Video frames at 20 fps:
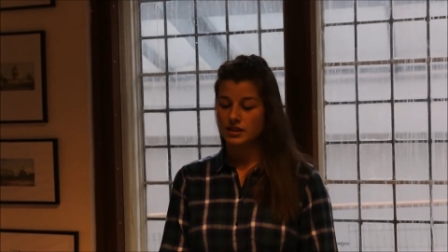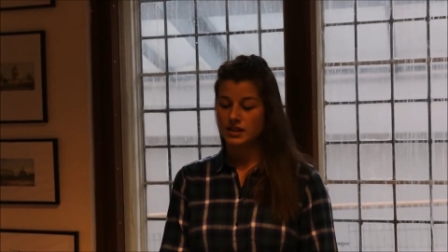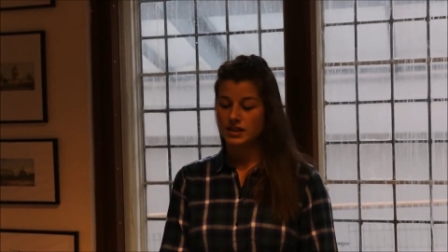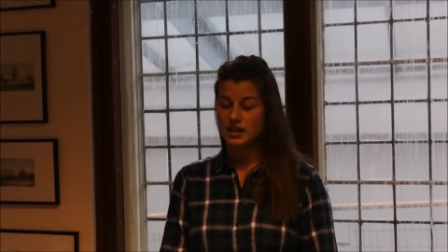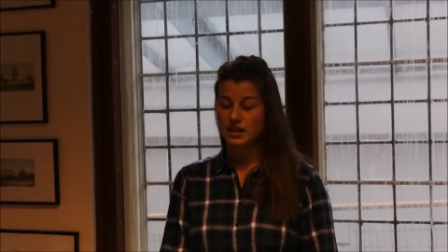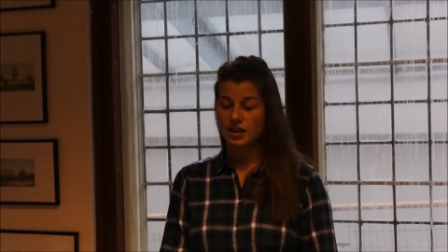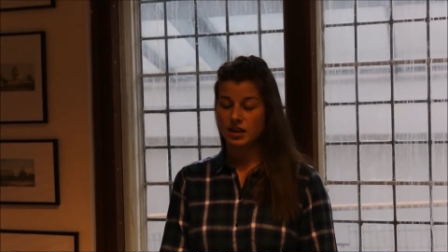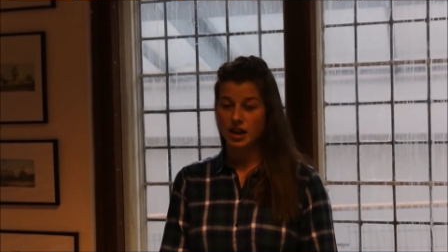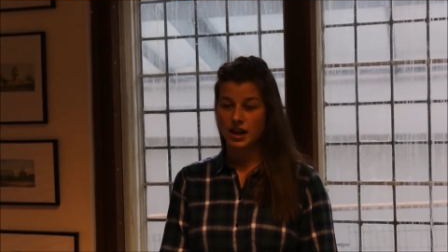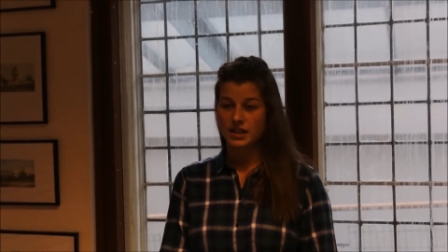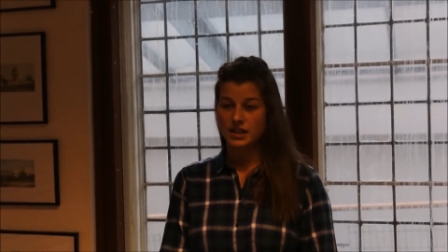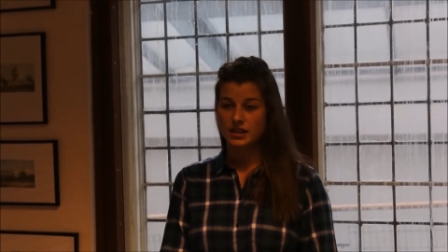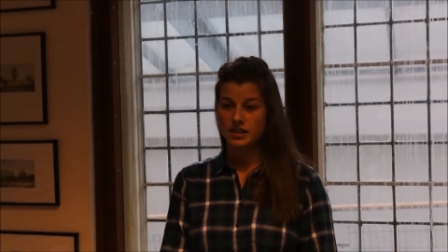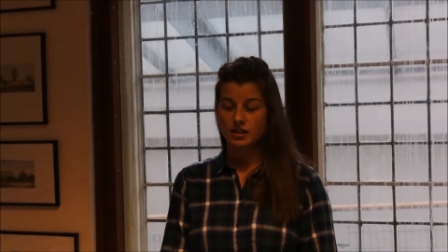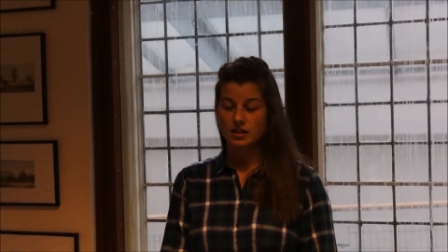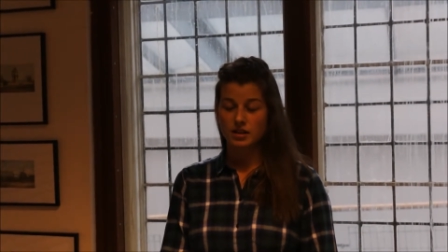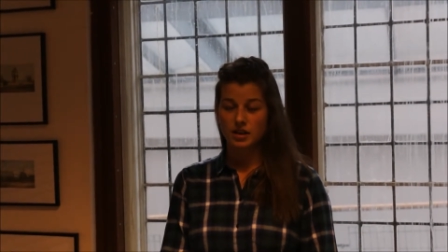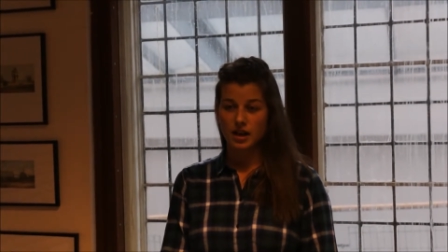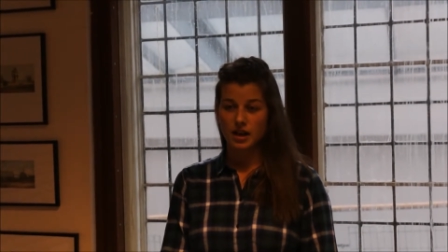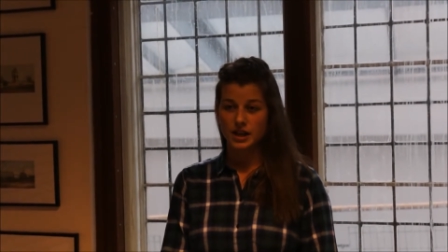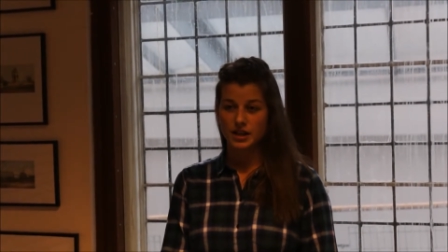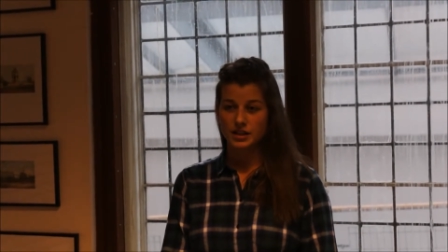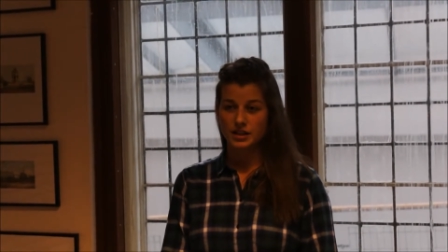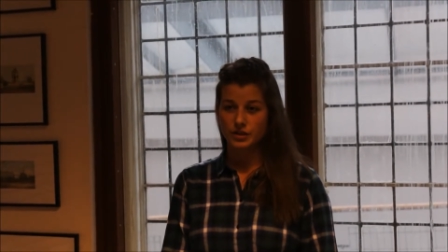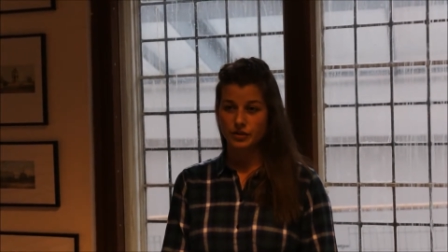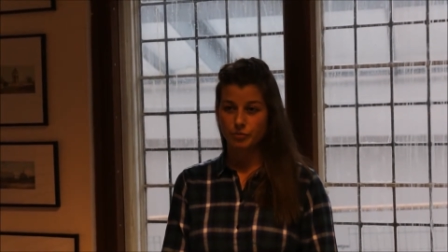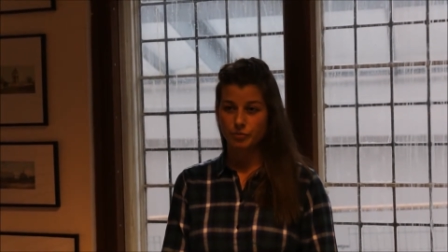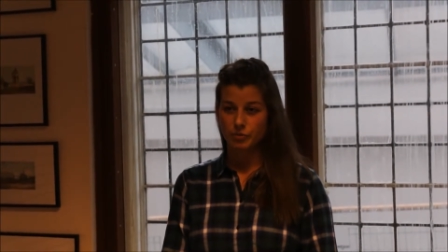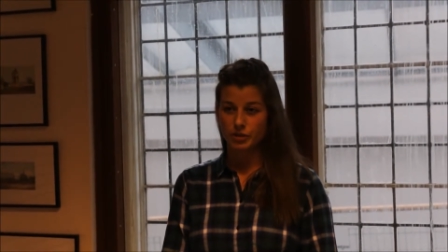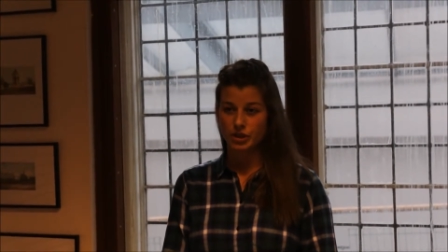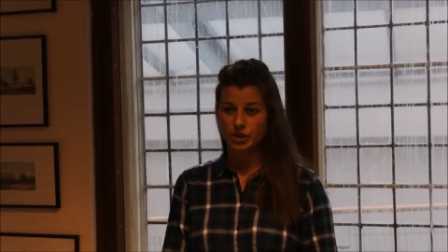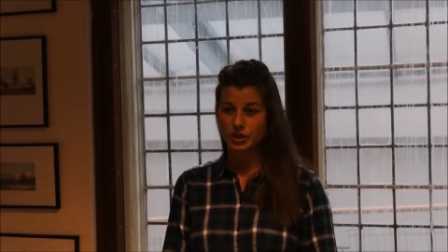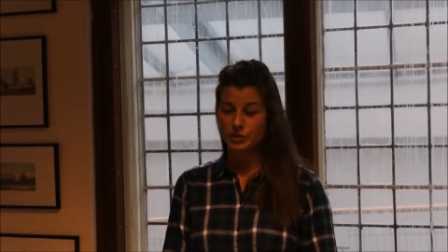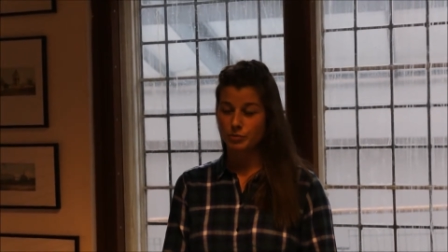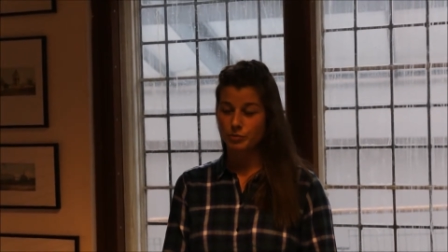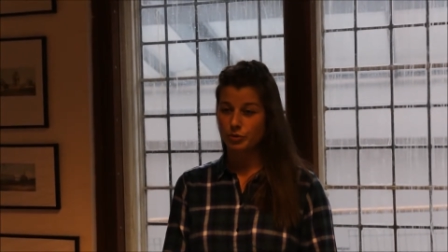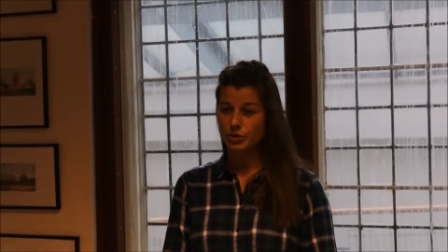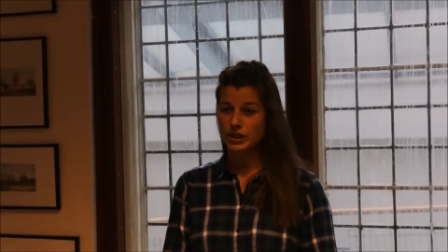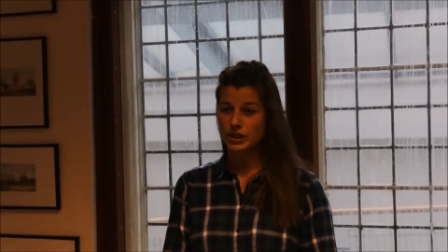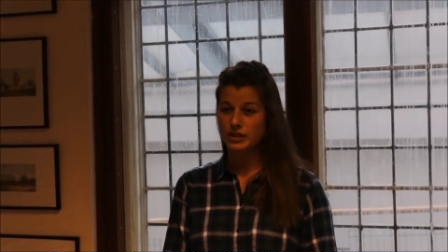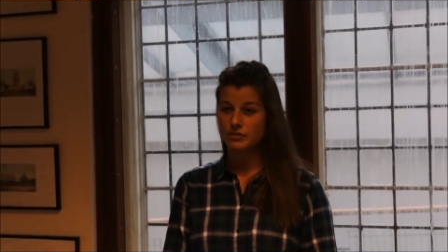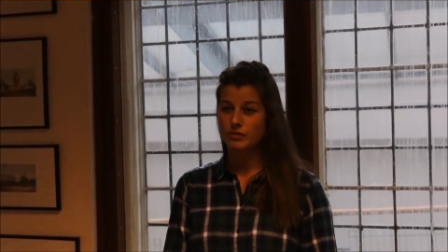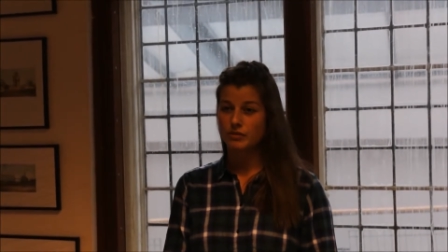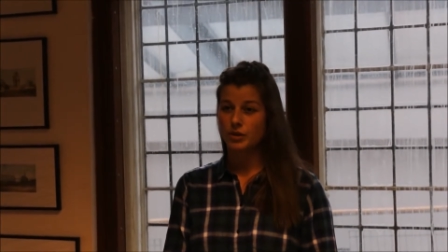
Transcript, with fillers: see lines and lines of British boys